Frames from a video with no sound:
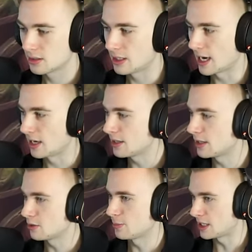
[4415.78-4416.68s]
Yeah, I think
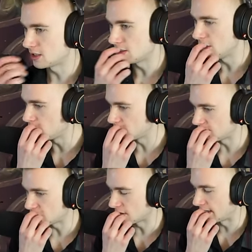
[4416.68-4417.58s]
that was the best use
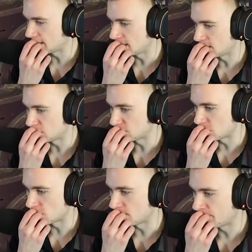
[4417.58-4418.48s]
of Scrying Sands for
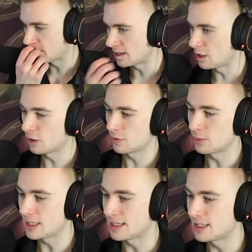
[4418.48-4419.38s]
sure. And then hopefully
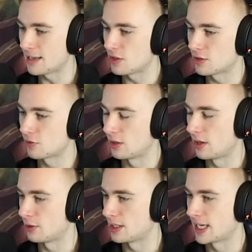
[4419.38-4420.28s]
we can save this for
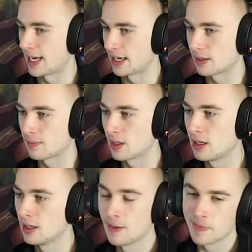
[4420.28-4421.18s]
another attack.
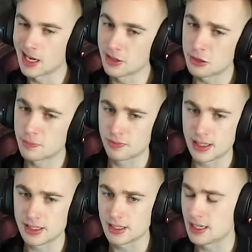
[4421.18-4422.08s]
I could have
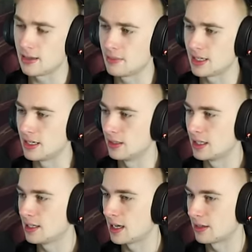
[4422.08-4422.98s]
prevented him
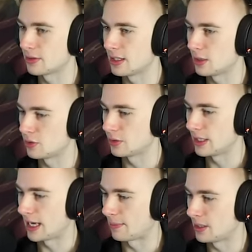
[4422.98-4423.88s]
healing. I don't think that was really
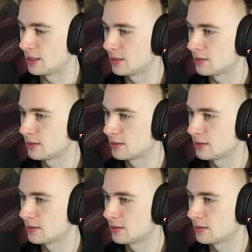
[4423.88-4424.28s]
happening.